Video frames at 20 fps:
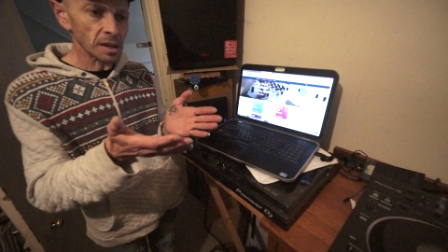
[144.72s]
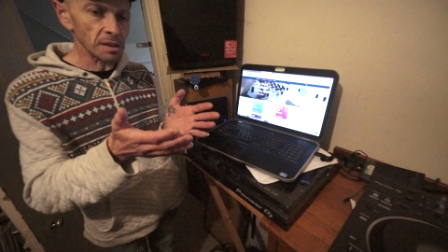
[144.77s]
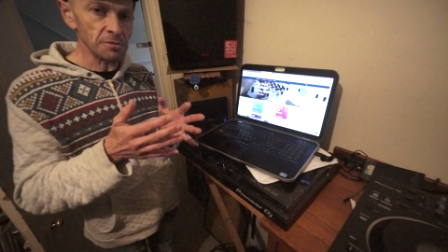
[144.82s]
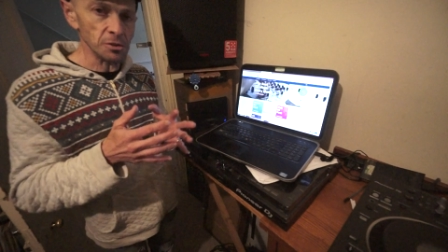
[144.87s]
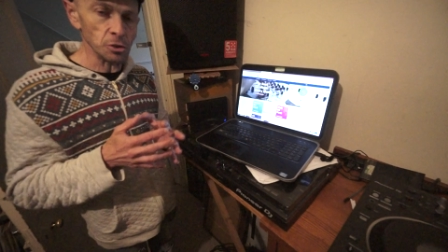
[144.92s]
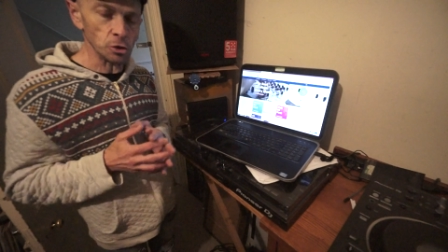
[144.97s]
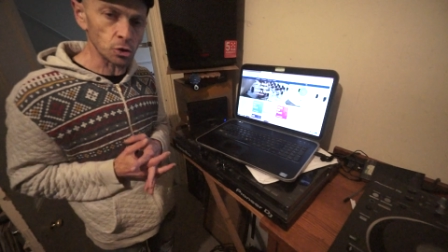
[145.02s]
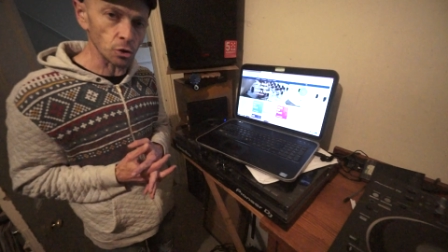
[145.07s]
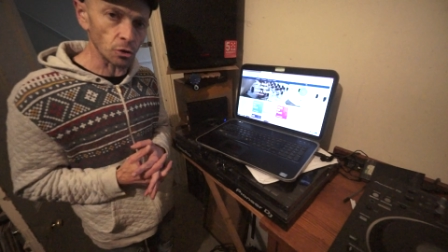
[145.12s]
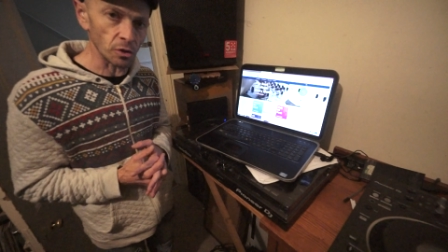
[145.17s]

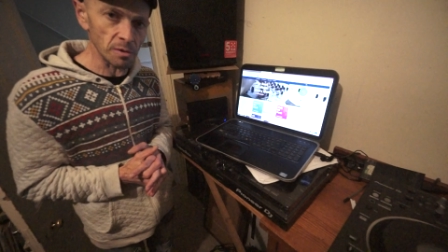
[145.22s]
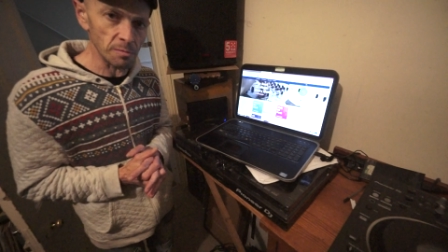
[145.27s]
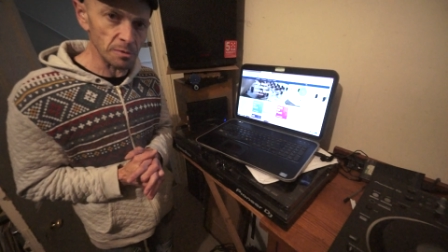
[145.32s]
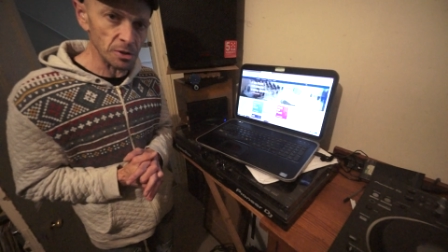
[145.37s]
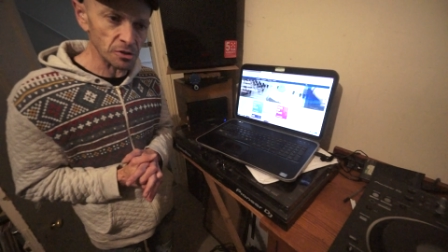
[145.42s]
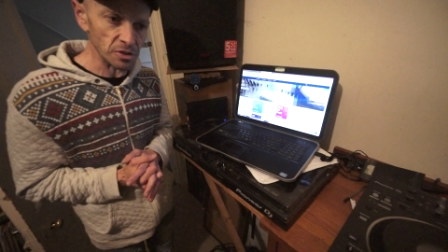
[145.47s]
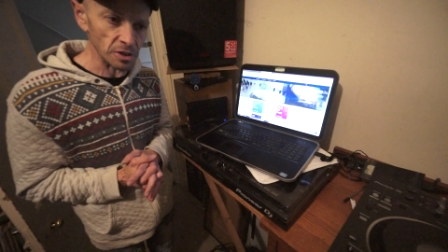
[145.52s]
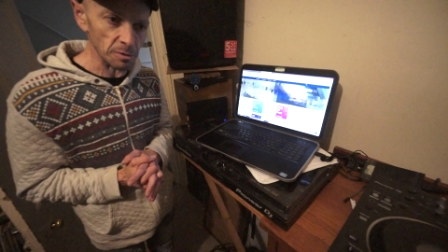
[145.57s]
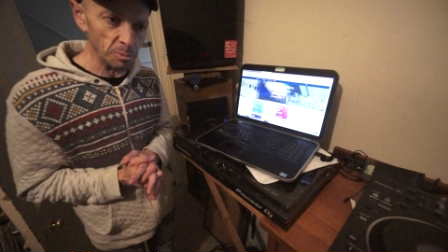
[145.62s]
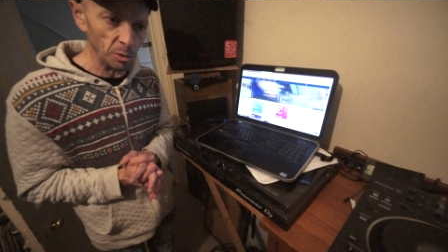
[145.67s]
if you join a
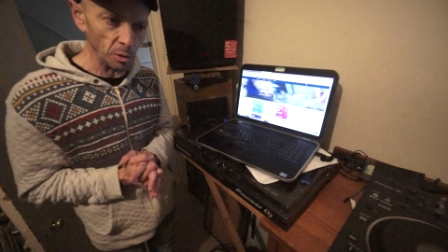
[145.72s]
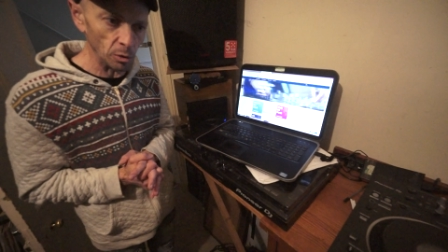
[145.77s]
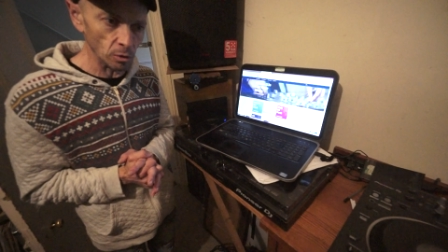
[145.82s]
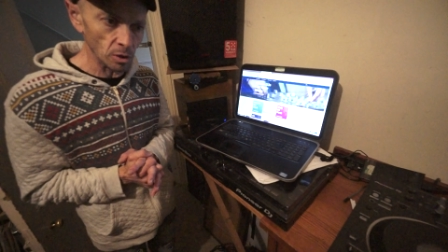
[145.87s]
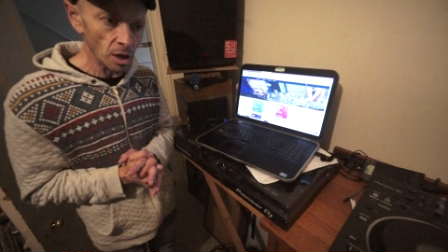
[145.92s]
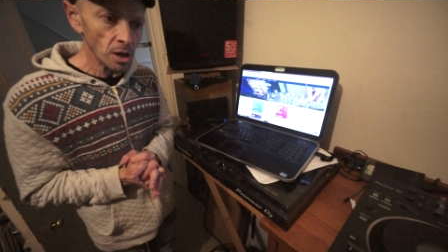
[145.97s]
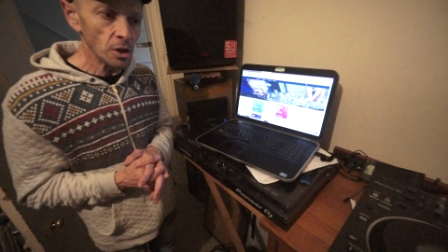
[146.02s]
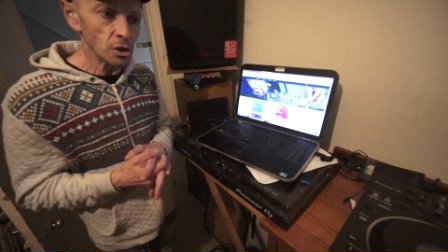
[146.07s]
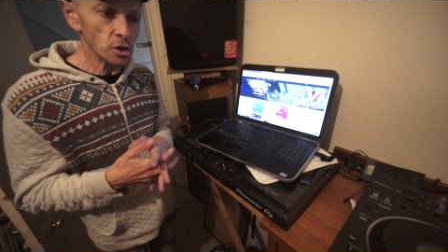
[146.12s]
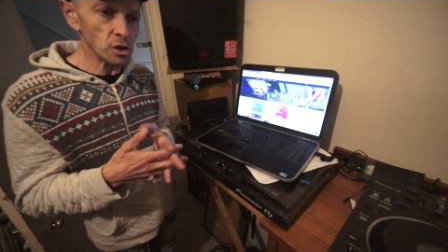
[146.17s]
music
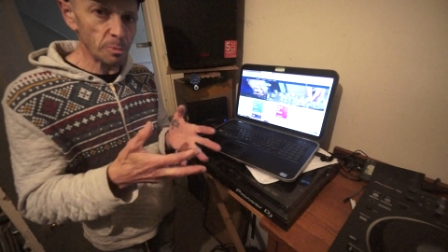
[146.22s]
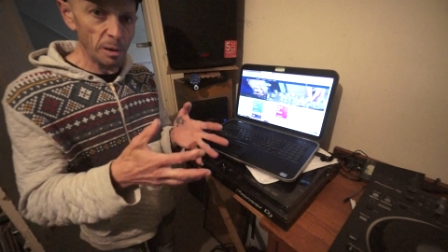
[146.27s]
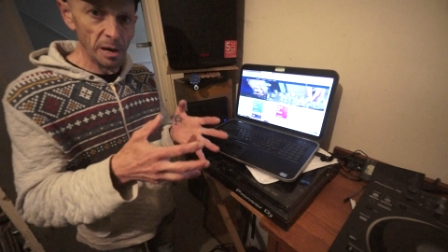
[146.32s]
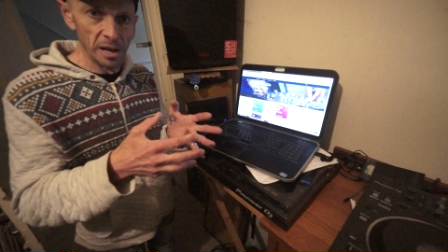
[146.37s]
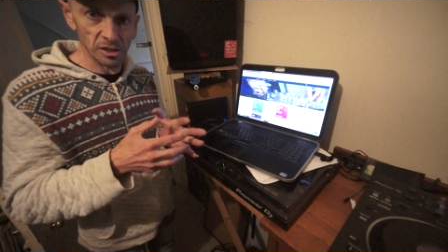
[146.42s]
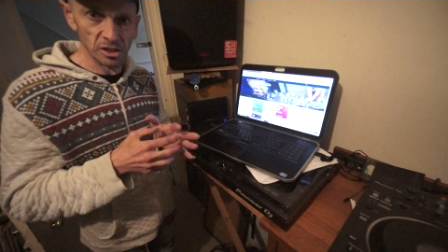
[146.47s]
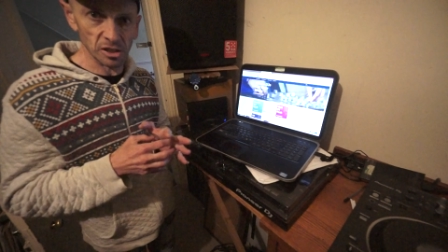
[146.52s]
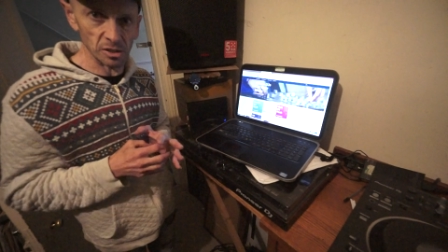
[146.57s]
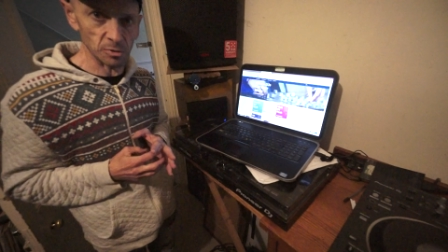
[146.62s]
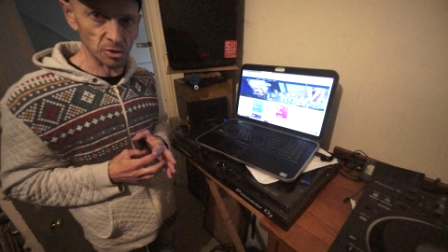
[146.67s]
pool, you
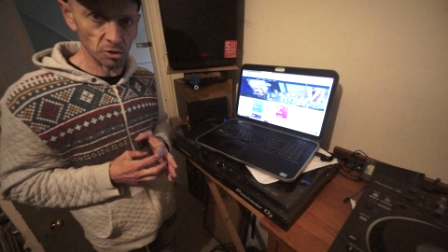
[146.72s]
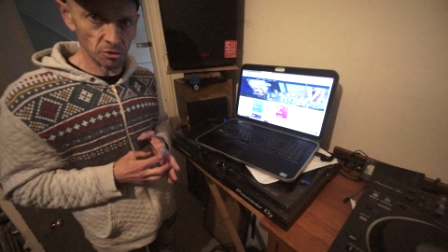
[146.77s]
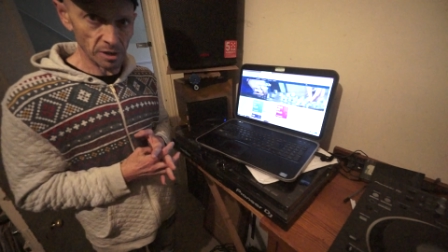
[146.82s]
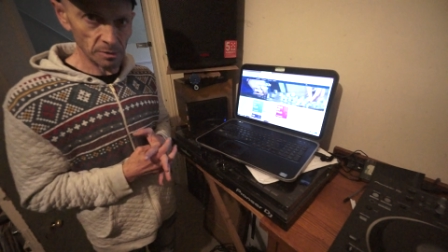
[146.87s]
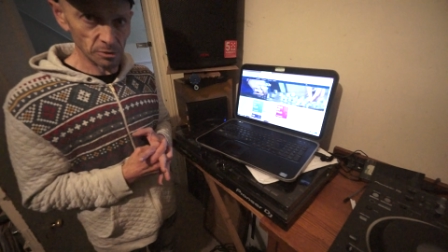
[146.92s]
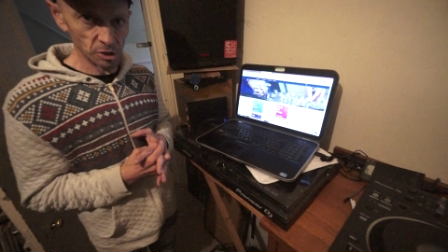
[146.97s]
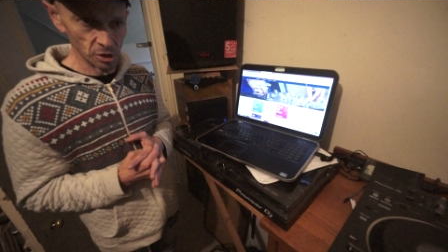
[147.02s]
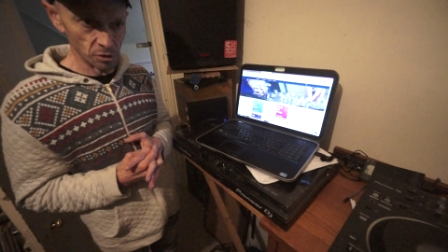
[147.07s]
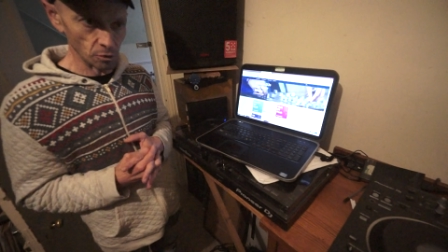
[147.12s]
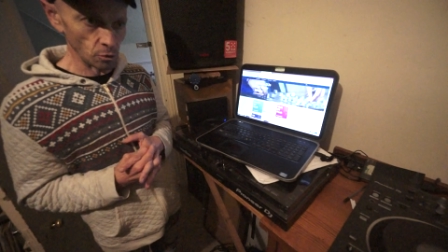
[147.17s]
pay a
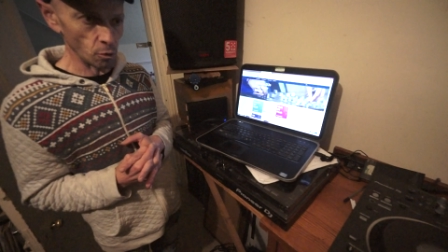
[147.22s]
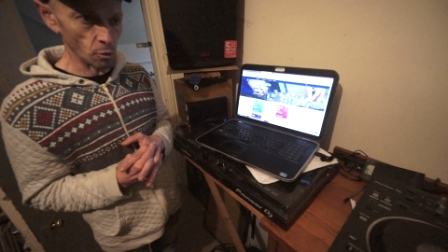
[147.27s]
subscription,